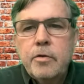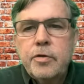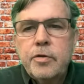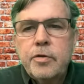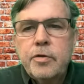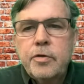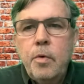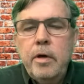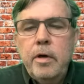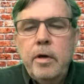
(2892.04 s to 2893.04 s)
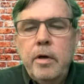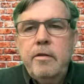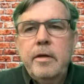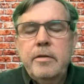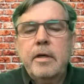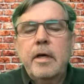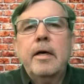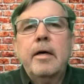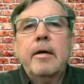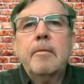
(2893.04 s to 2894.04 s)
So one of the
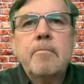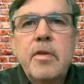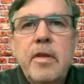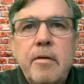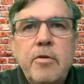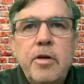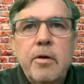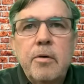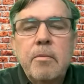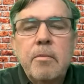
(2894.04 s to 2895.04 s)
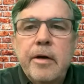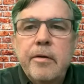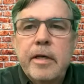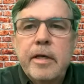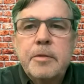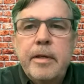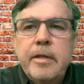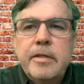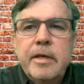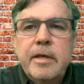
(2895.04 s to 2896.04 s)
things that, you know, here at the
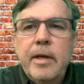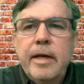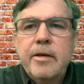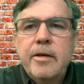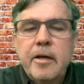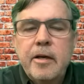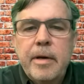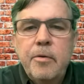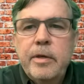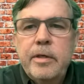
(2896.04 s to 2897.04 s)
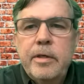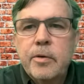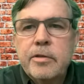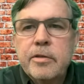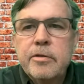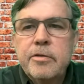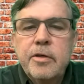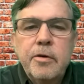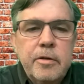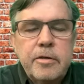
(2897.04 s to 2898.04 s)
SBDC, we like talking about are
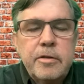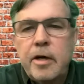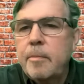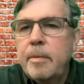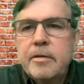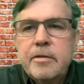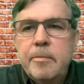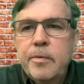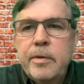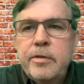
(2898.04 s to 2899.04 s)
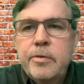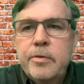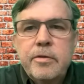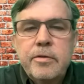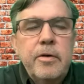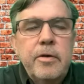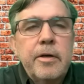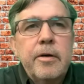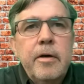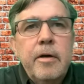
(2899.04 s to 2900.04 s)
resources. You heard us talk about some of the resources
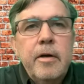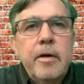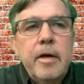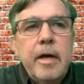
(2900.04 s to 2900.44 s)
earlier.